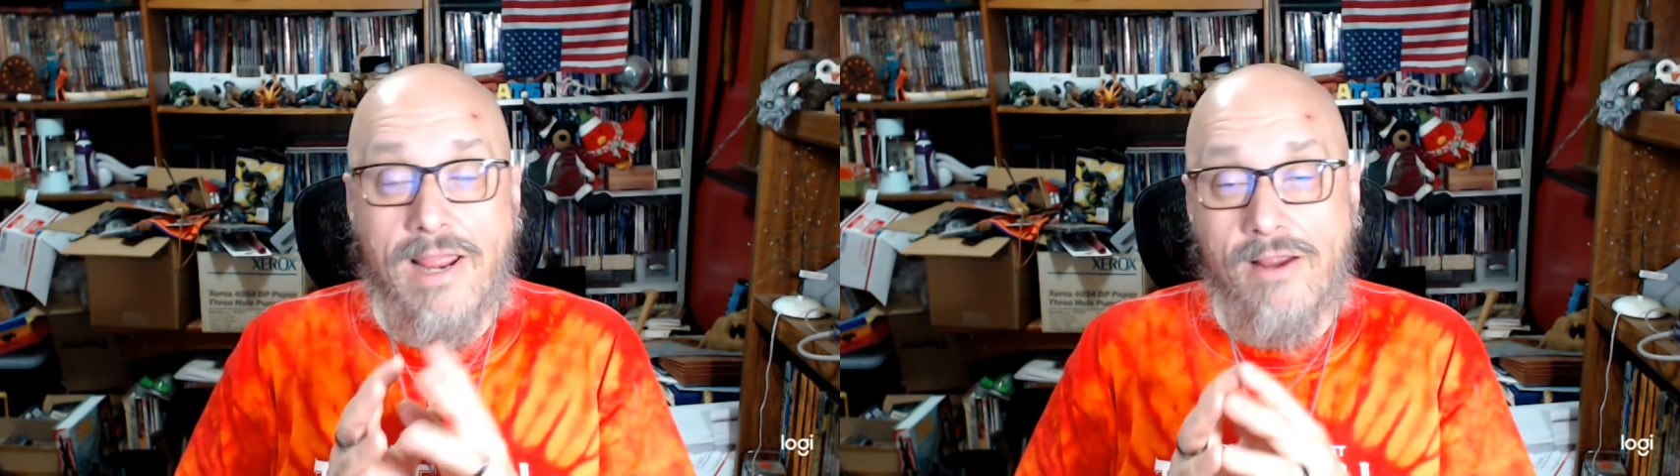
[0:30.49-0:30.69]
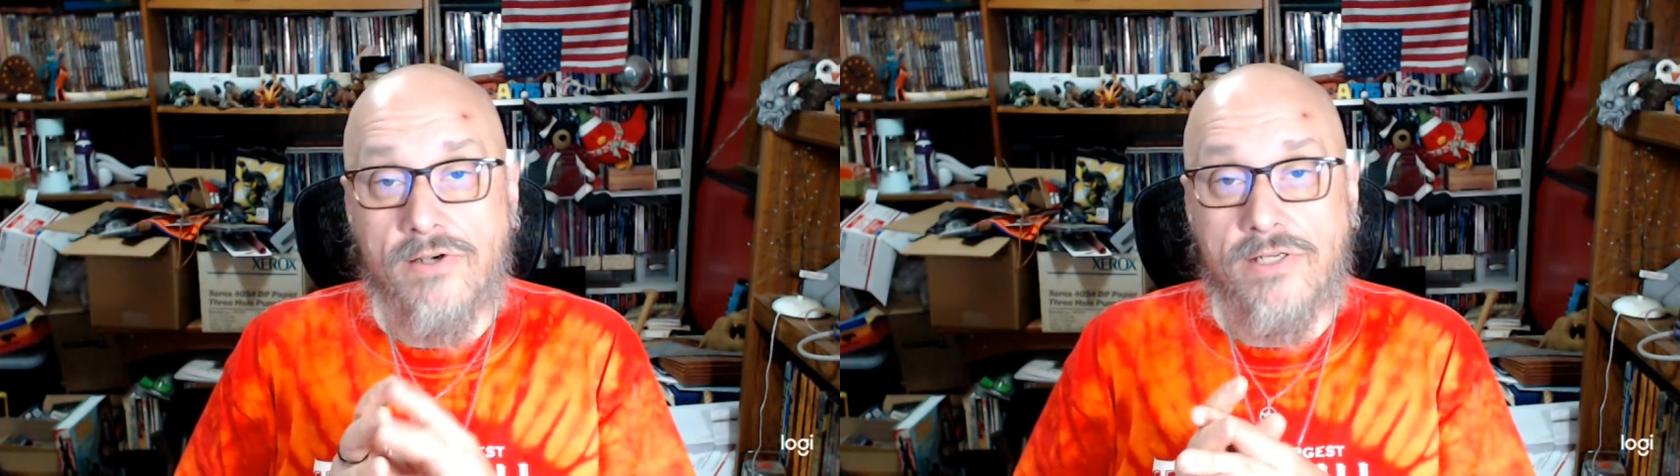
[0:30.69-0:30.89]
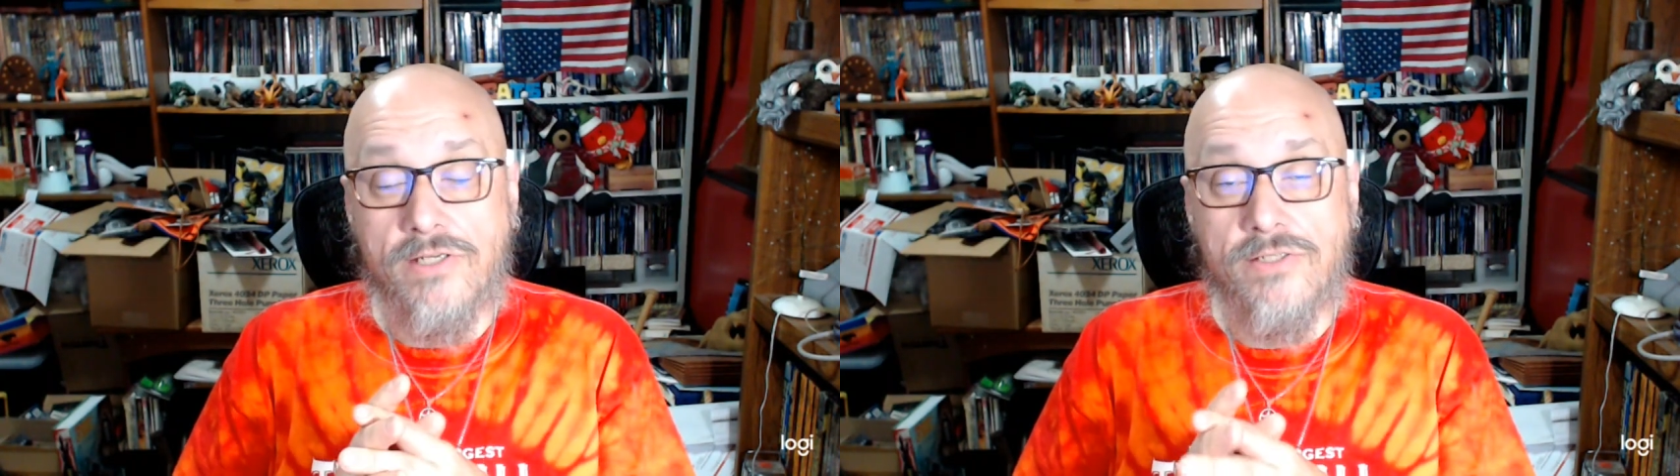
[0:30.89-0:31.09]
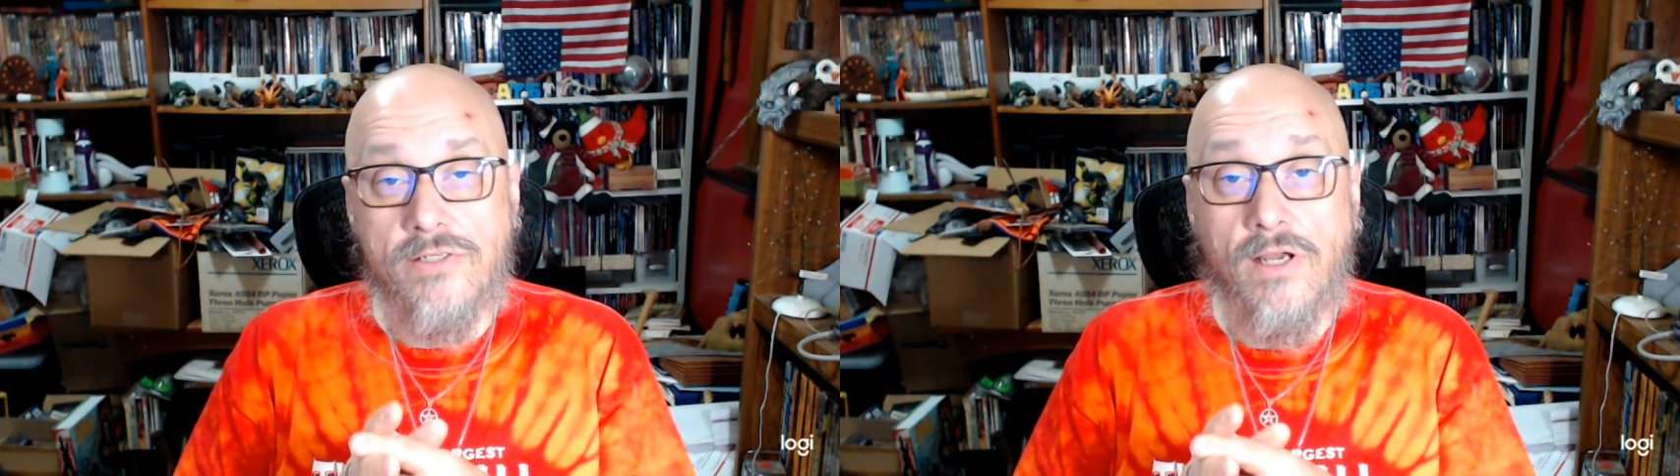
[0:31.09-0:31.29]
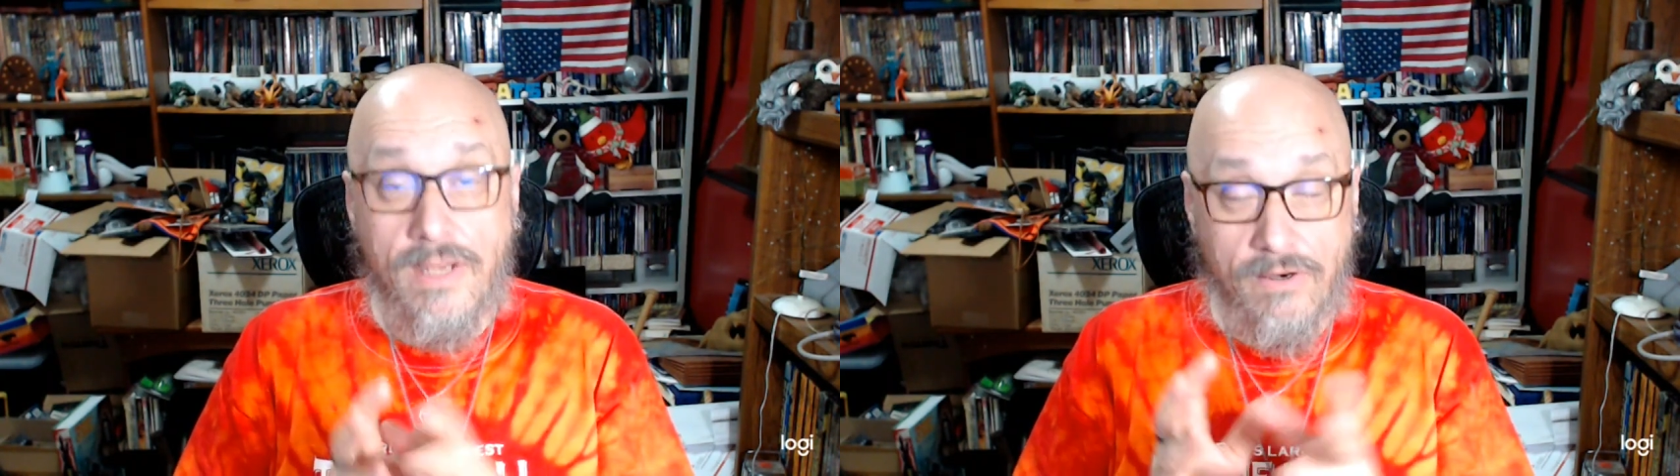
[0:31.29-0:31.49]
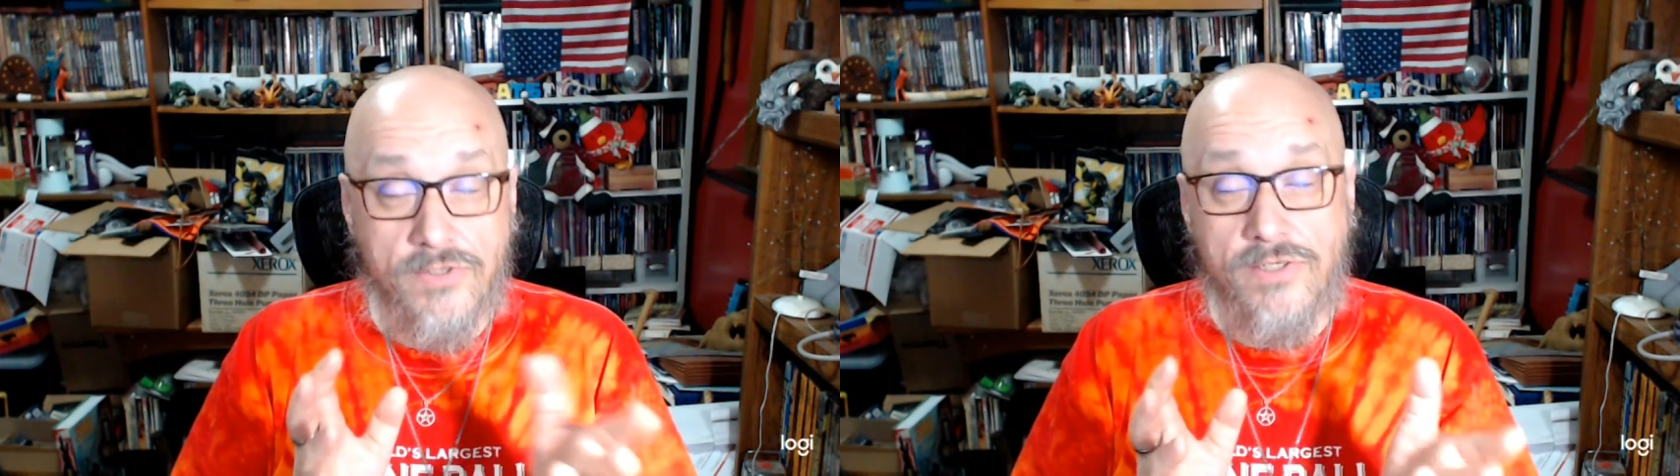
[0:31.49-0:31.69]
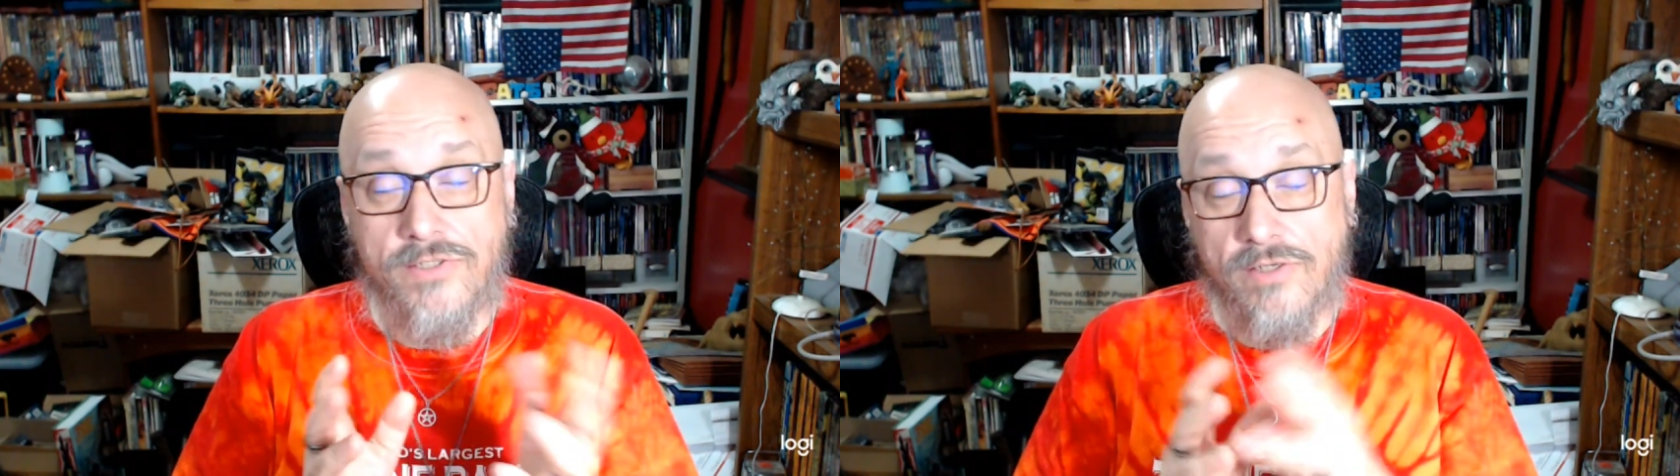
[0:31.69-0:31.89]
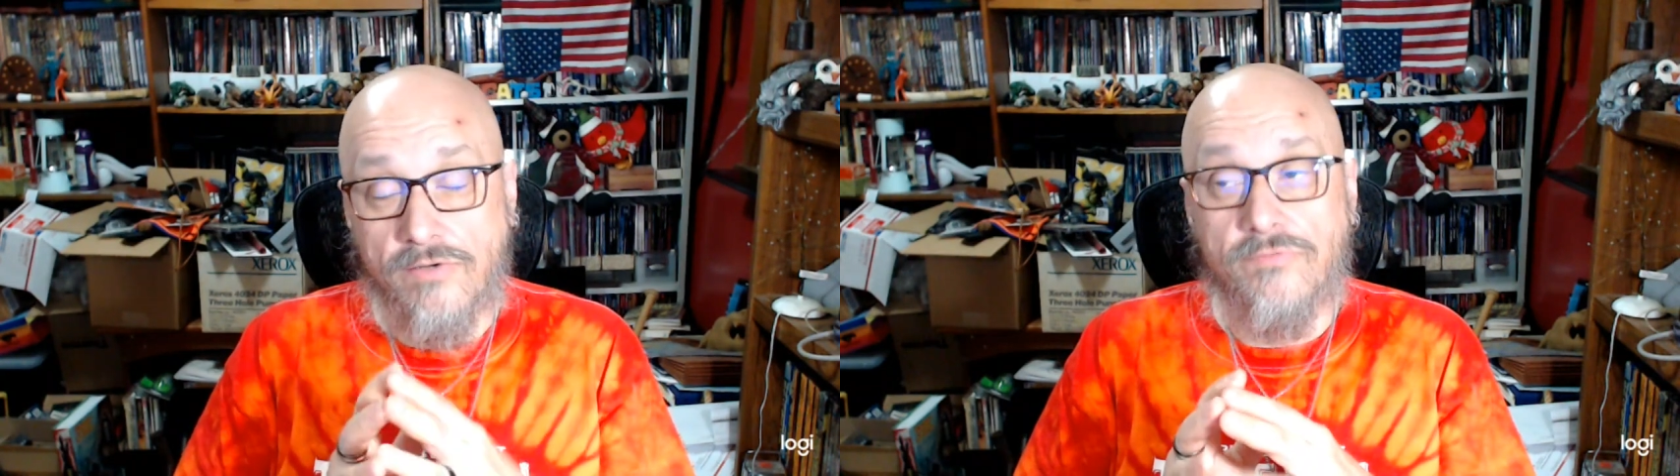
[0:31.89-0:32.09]
heritage, a
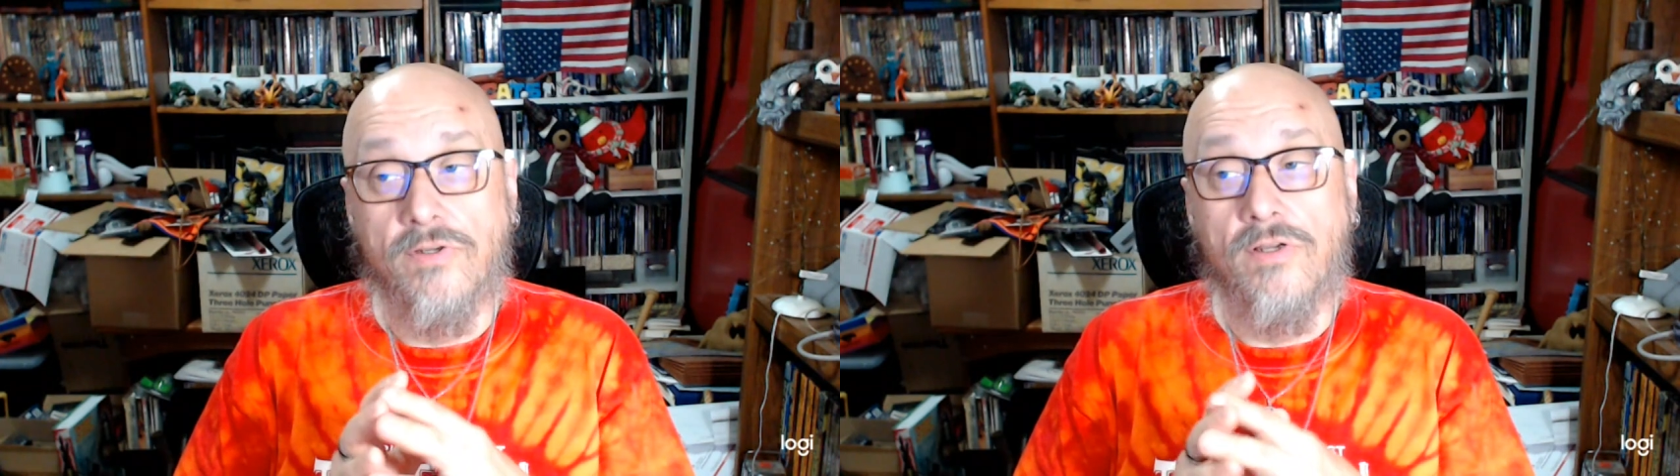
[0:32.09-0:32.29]
heritage of